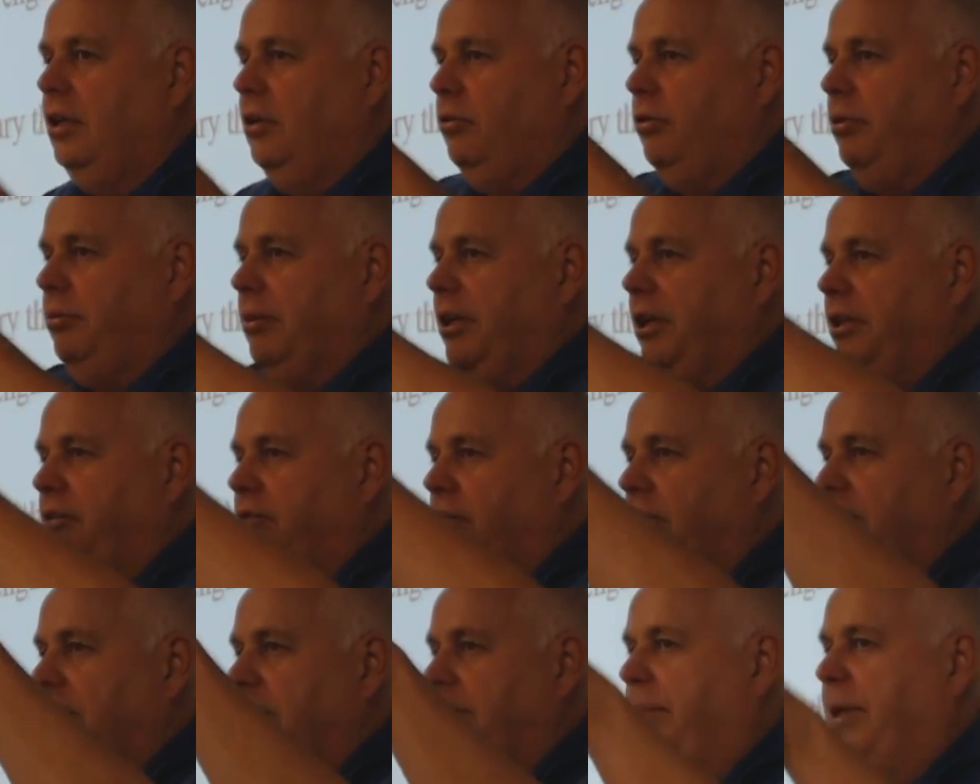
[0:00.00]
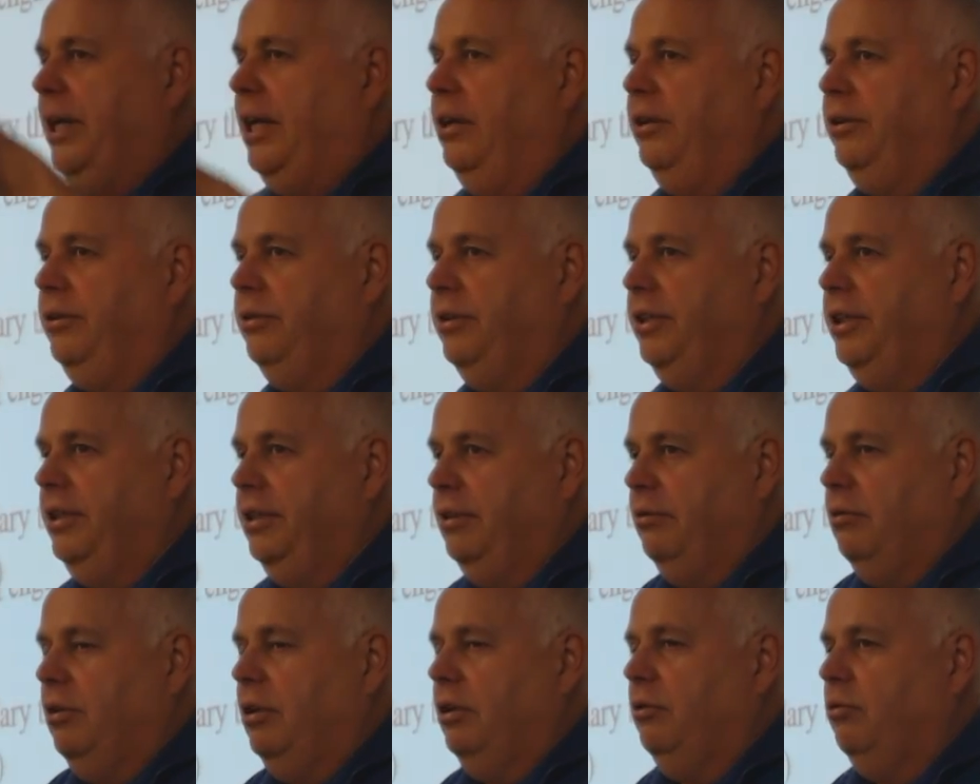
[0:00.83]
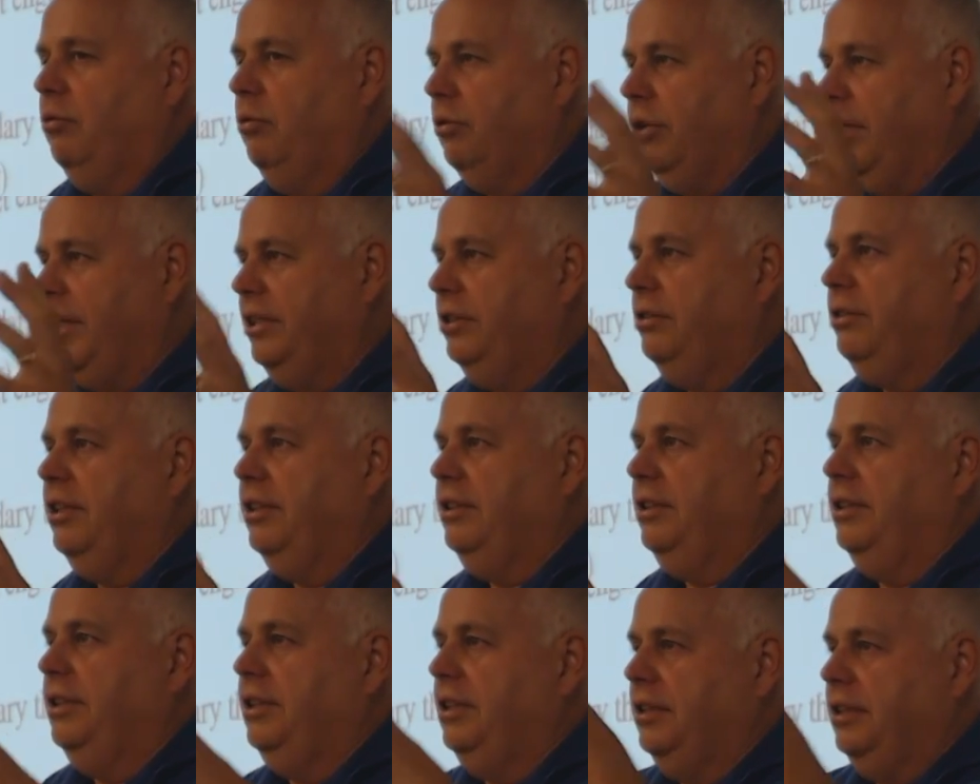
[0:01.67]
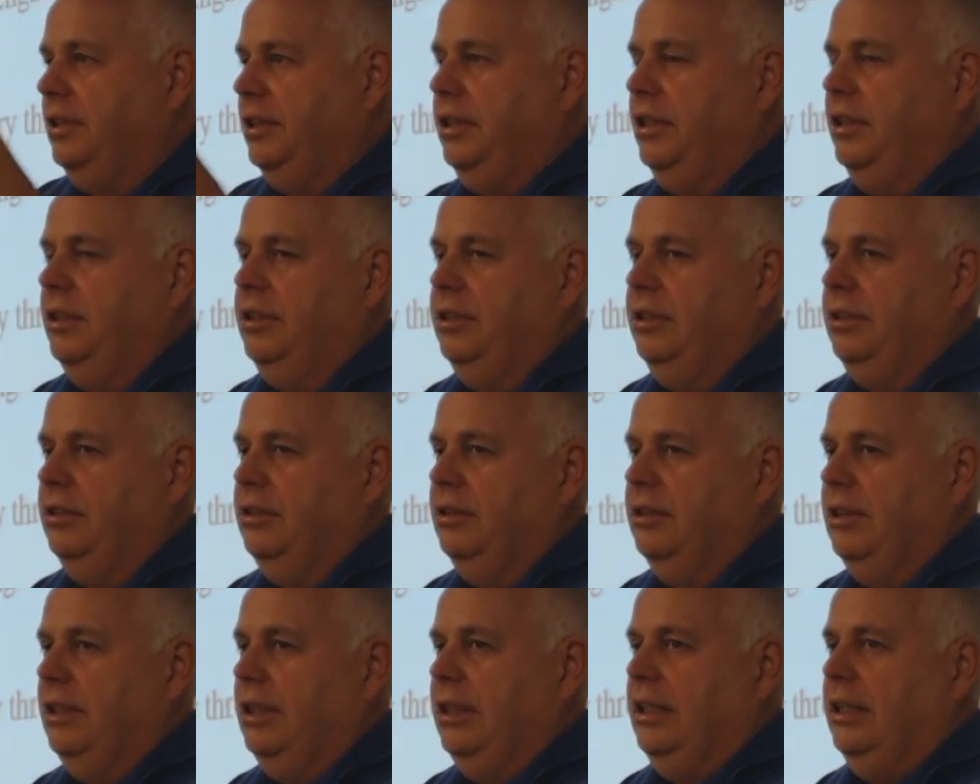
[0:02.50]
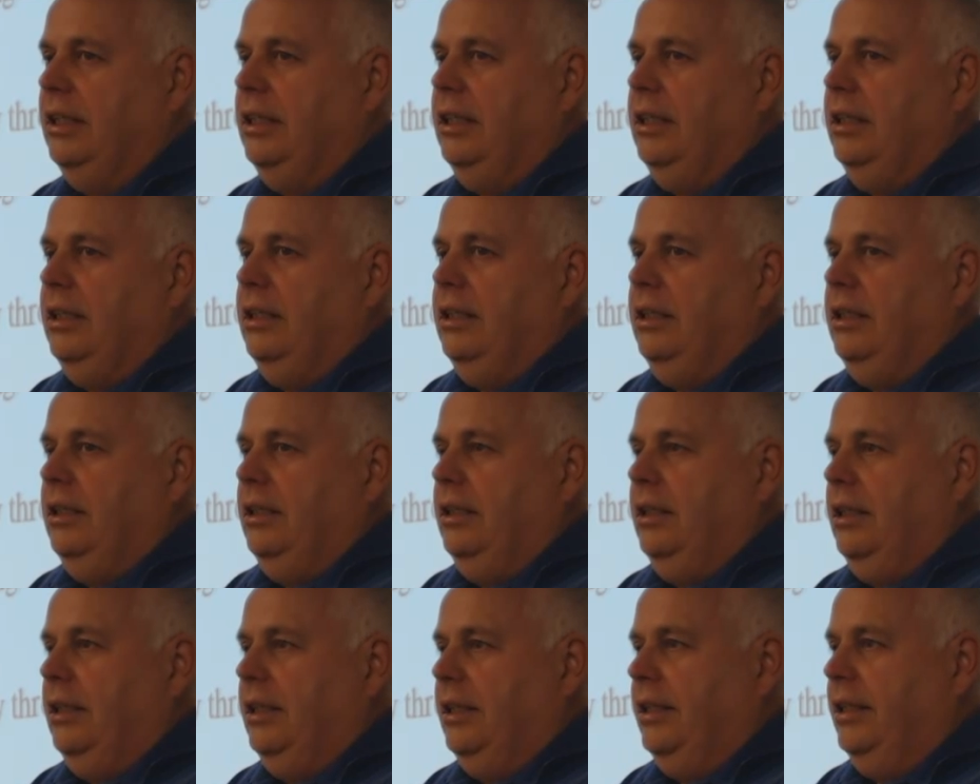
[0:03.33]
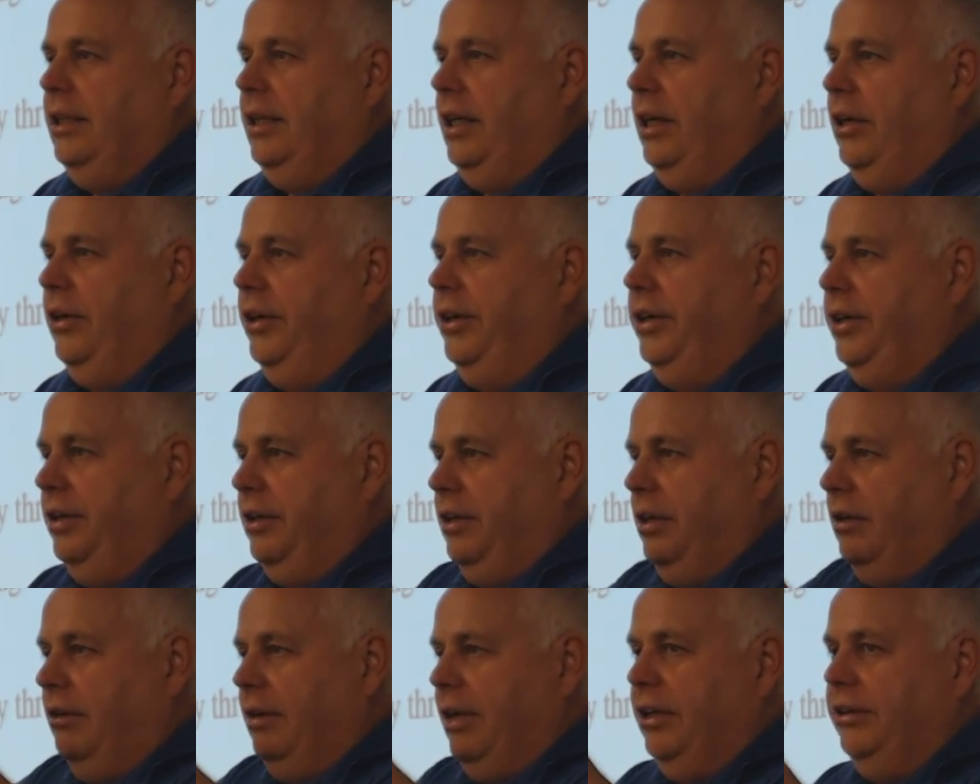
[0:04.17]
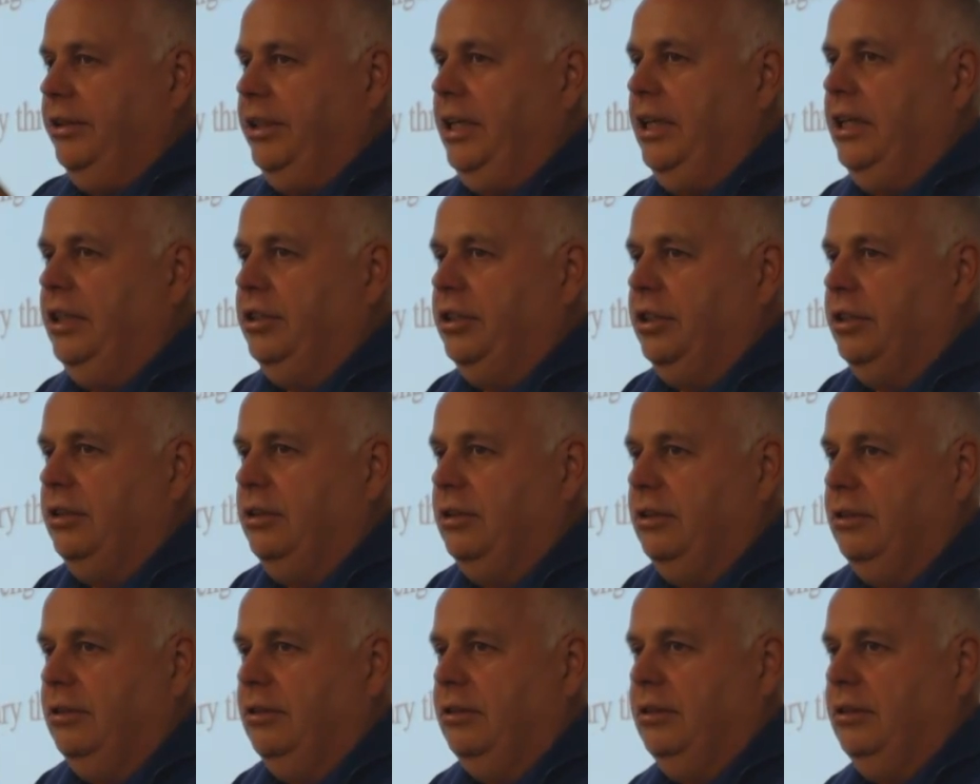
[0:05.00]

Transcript: We might draw the boundary. What we're interested in is the area around the engine.